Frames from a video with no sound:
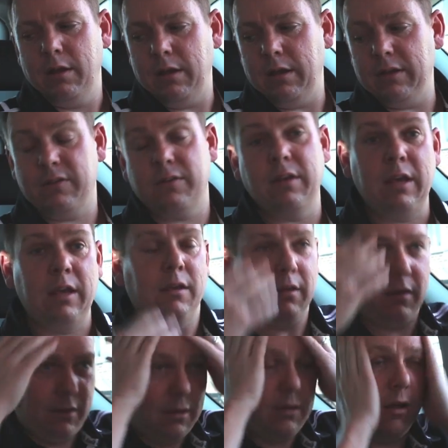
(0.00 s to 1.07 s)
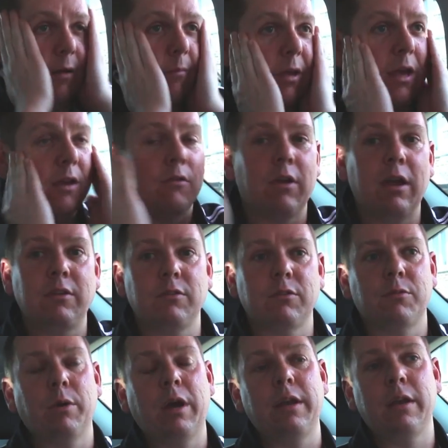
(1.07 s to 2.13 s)
You can see I'm getting drenched
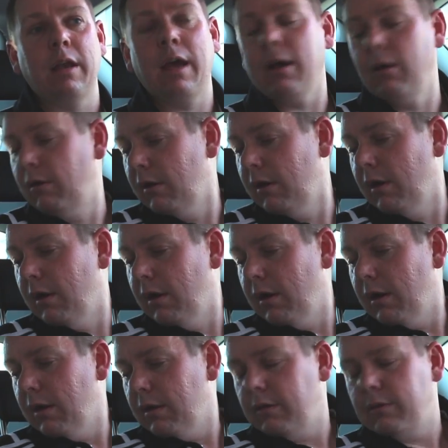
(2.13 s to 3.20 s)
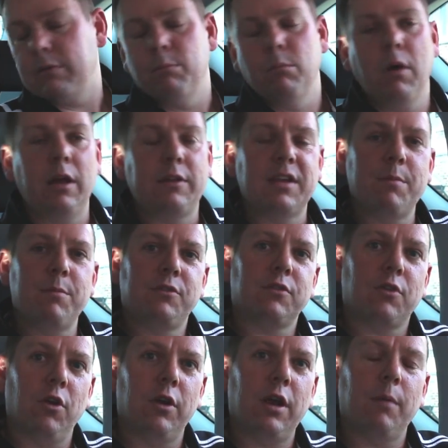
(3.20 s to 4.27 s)
in sweat now. My
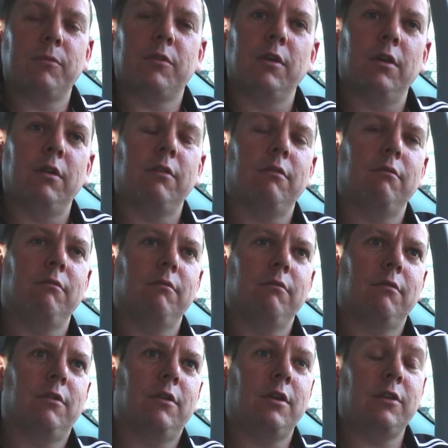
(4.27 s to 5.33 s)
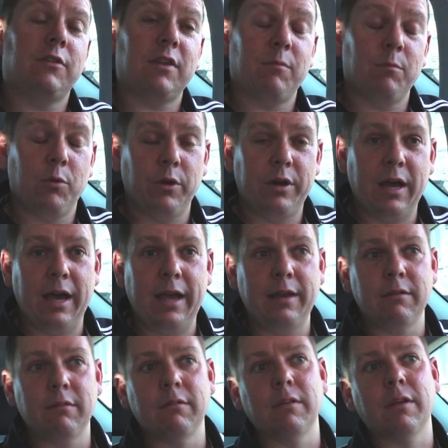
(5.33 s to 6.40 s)
temperature's gone up to
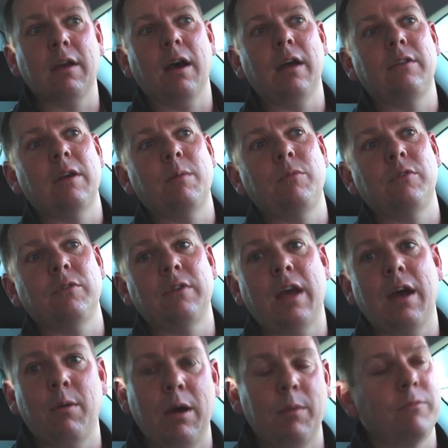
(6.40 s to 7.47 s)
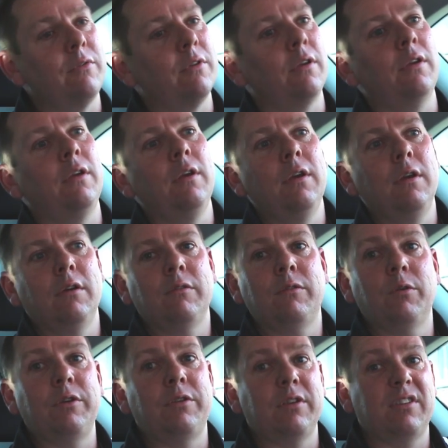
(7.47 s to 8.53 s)
37.8. The car temperature's now up to
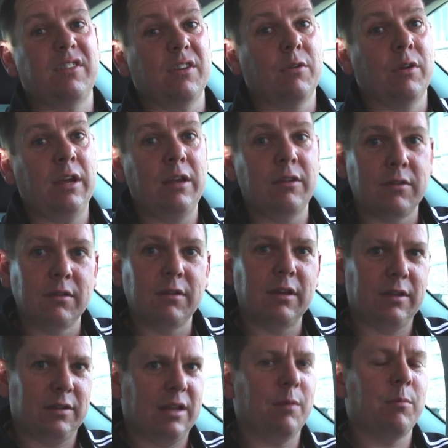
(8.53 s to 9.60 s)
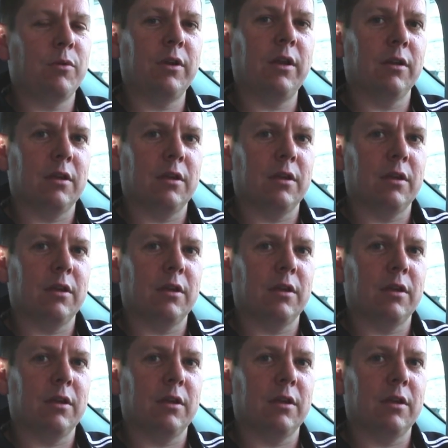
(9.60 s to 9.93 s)
46 degrees. It's getting pretty